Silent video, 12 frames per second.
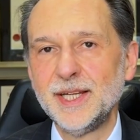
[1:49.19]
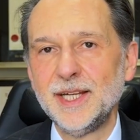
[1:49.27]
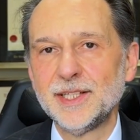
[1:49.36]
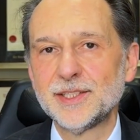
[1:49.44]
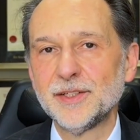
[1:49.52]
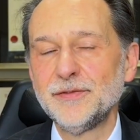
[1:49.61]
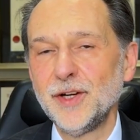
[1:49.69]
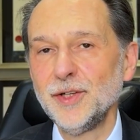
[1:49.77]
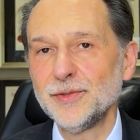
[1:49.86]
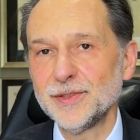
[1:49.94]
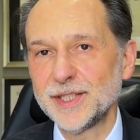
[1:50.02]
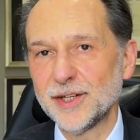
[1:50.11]
So focal
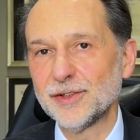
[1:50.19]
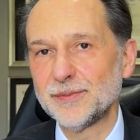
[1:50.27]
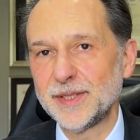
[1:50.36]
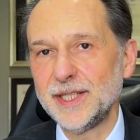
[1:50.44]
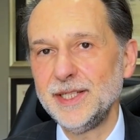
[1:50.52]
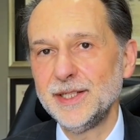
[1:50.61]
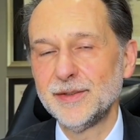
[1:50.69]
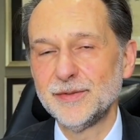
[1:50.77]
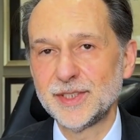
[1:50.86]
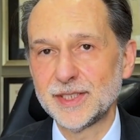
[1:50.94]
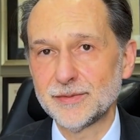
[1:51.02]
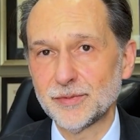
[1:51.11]
therapy, which
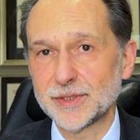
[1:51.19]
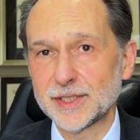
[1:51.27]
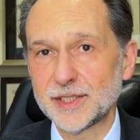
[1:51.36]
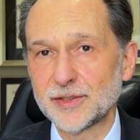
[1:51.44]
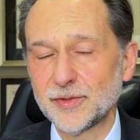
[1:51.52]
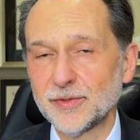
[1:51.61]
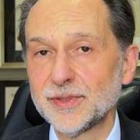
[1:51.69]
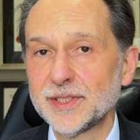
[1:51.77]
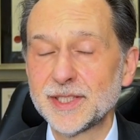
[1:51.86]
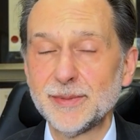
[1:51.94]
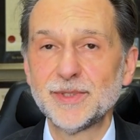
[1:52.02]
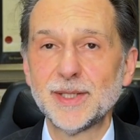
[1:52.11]
is what this is called,
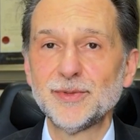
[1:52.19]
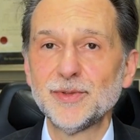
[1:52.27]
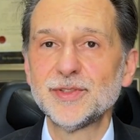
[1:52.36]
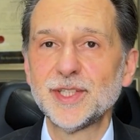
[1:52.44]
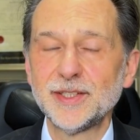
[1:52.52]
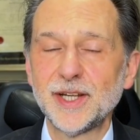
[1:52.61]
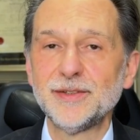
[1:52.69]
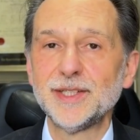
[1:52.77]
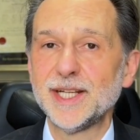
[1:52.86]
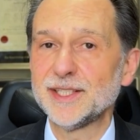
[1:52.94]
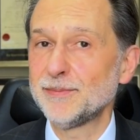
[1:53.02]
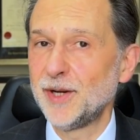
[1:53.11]
sometimes also known
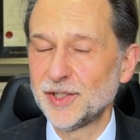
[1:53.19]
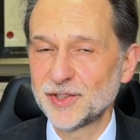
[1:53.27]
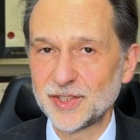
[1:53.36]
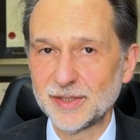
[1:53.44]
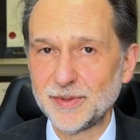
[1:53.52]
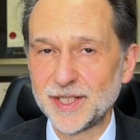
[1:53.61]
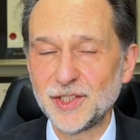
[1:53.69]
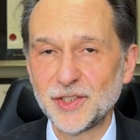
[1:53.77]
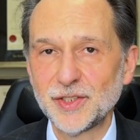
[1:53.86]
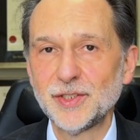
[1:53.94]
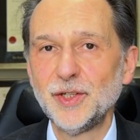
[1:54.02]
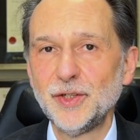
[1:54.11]
as partial
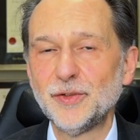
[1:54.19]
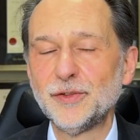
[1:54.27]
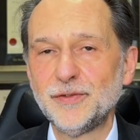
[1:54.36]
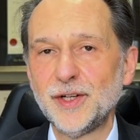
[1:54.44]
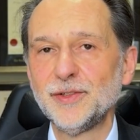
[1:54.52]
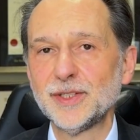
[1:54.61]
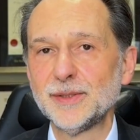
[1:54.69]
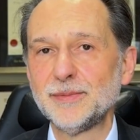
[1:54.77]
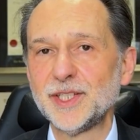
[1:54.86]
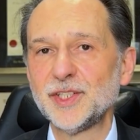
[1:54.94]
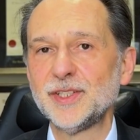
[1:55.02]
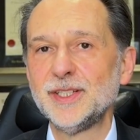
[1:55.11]
ablation or focal
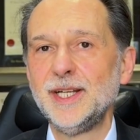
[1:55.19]
ablation.